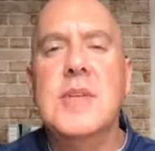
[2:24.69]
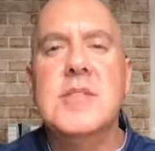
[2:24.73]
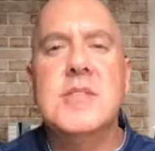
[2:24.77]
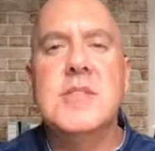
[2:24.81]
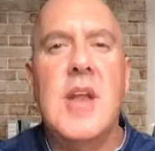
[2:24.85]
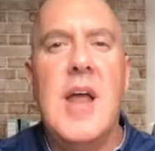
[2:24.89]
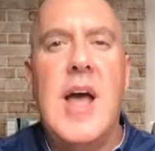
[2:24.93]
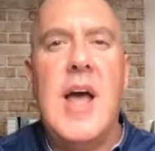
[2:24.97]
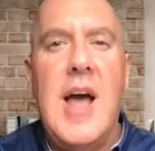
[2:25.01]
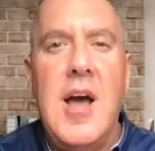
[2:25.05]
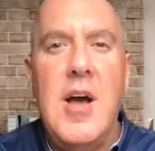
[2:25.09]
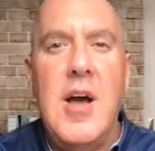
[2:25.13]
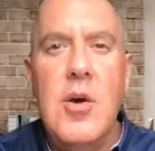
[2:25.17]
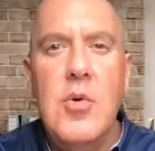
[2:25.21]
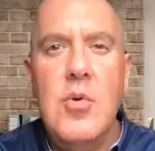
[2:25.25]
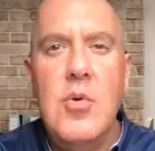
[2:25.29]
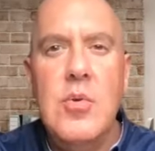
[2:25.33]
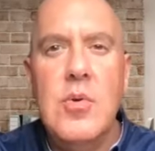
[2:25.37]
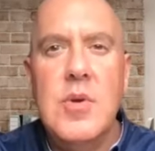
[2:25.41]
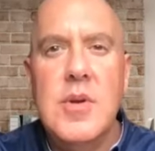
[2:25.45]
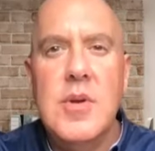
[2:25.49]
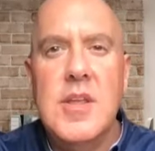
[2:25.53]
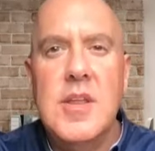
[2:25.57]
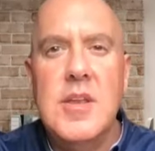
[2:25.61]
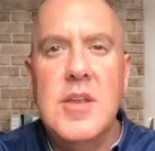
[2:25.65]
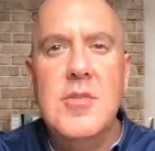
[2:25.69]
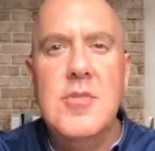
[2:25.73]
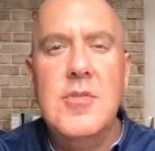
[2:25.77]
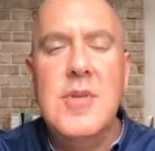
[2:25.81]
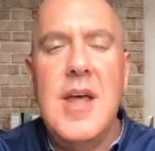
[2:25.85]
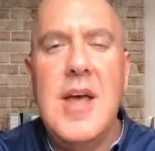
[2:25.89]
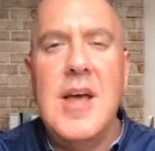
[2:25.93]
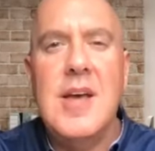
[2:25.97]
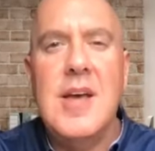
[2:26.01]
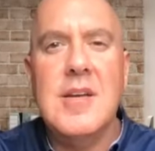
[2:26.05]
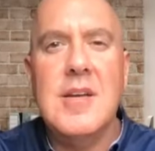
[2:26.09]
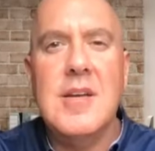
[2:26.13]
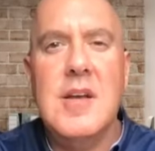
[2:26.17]
I said, how do
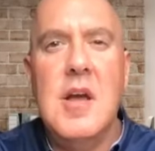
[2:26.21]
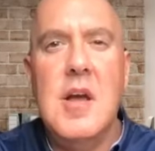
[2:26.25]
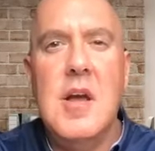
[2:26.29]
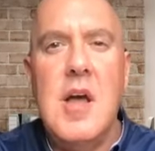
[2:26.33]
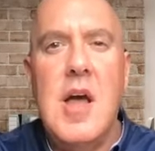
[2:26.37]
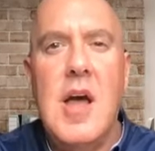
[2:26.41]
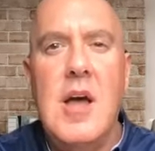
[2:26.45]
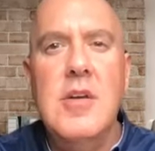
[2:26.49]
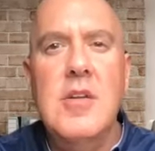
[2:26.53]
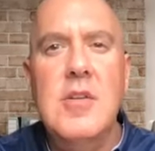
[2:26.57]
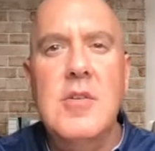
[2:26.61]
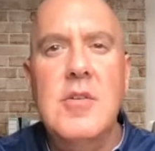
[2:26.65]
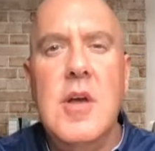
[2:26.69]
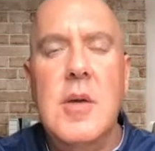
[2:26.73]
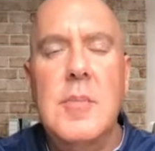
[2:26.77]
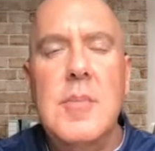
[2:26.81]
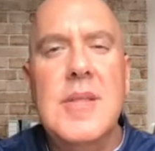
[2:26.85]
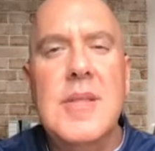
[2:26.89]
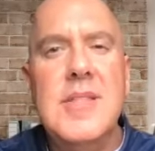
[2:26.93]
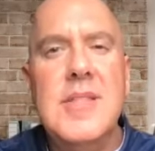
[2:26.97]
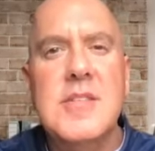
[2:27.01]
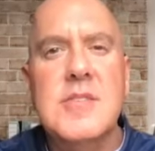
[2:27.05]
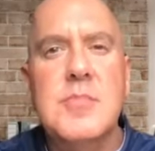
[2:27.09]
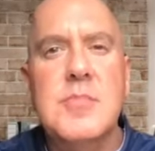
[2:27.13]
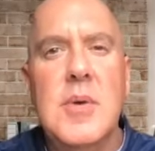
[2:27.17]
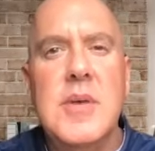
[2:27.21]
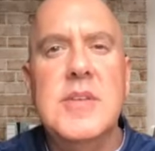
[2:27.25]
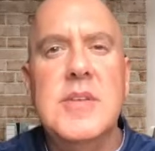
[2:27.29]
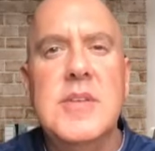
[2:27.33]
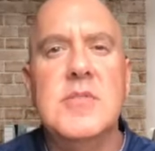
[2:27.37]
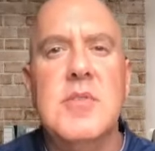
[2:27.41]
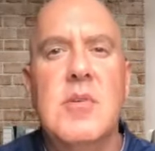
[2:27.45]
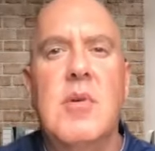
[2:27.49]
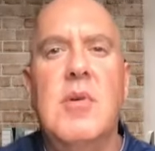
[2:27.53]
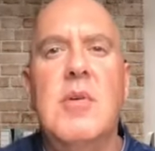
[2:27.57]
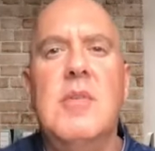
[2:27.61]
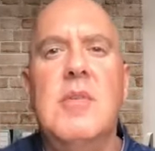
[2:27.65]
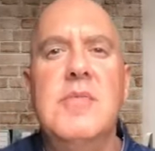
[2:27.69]
you come in this place
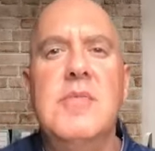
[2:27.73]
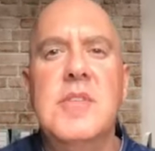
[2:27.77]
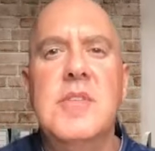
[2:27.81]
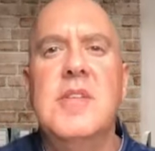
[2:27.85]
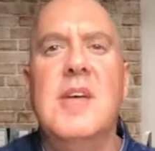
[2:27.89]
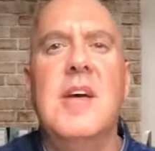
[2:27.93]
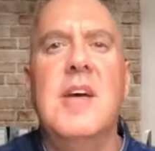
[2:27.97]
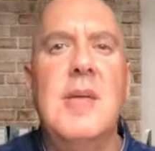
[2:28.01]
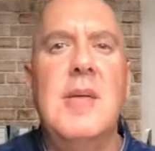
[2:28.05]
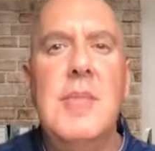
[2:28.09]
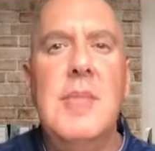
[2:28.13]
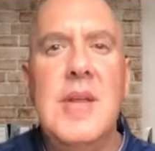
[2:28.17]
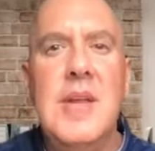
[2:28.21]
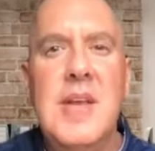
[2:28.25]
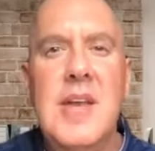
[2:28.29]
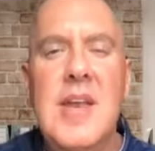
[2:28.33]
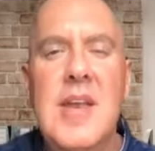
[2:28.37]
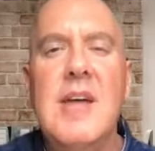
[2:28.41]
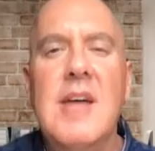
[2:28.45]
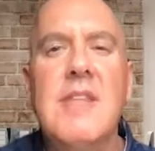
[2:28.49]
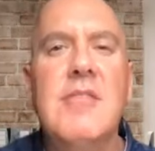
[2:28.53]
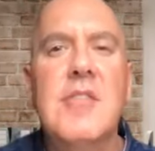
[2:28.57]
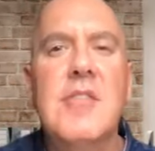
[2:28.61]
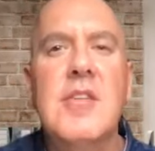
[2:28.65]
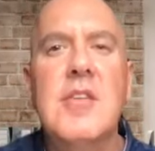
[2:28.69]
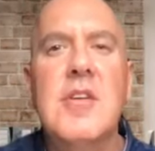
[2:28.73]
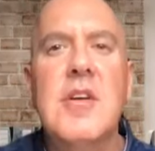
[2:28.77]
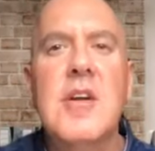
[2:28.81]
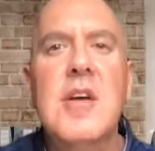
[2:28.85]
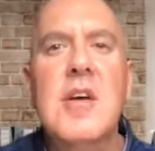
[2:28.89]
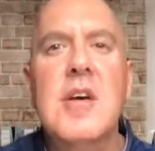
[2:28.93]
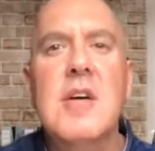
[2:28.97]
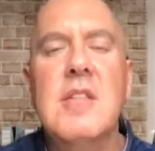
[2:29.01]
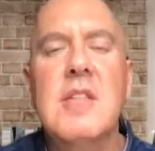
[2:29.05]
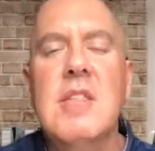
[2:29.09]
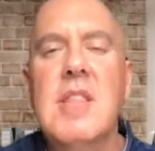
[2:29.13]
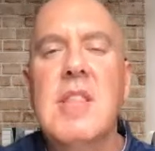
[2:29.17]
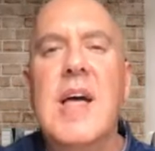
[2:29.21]
all the time and never
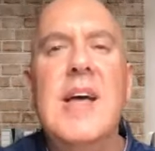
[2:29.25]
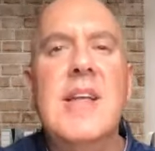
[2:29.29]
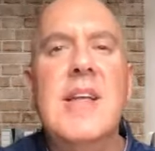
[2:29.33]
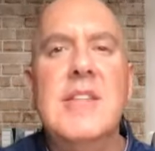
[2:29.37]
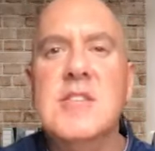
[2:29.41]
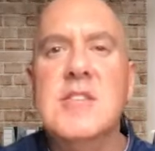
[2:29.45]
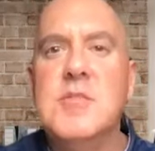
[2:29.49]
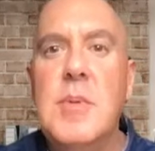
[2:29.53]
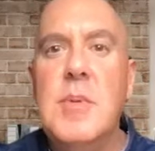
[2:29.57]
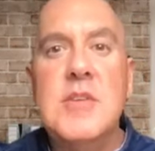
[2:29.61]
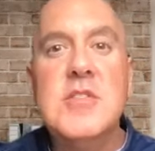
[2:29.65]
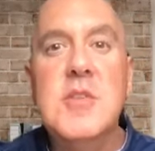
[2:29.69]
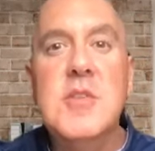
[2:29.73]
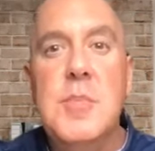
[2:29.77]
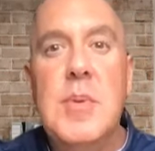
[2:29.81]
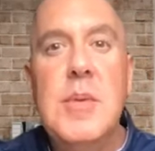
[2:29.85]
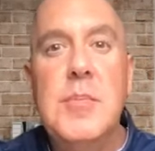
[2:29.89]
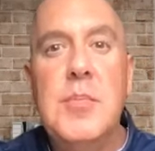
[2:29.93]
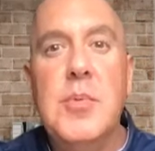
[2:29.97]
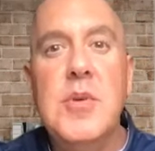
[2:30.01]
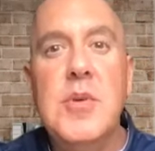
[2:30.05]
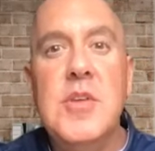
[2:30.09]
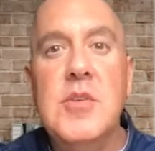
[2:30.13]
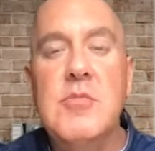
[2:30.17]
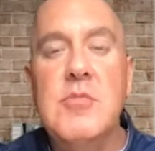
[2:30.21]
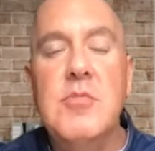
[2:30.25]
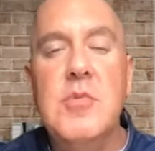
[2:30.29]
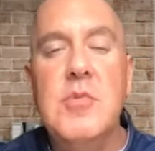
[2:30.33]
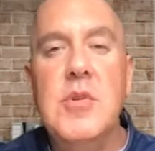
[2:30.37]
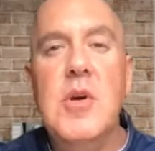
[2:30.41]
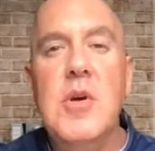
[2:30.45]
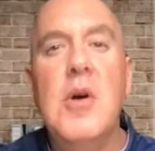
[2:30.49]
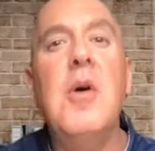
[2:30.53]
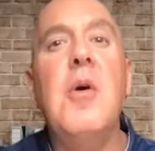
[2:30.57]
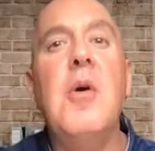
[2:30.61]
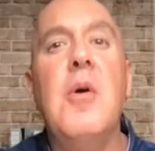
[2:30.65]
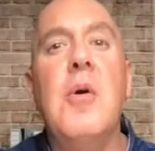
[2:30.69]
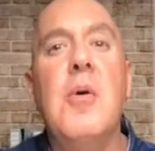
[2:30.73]
let, especially people you
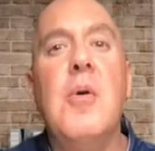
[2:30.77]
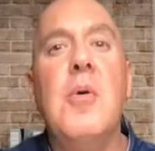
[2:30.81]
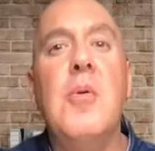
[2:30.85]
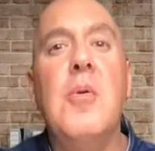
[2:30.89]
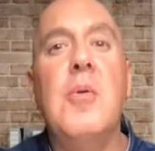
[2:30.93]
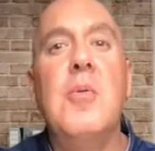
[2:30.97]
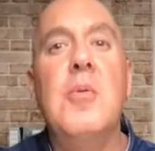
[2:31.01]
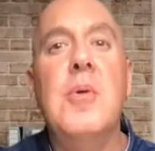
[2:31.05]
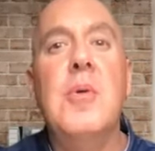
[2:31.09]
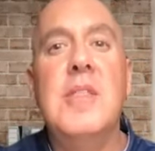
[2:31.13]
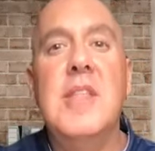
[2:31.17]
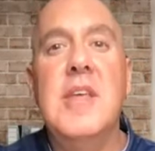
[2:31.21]
know,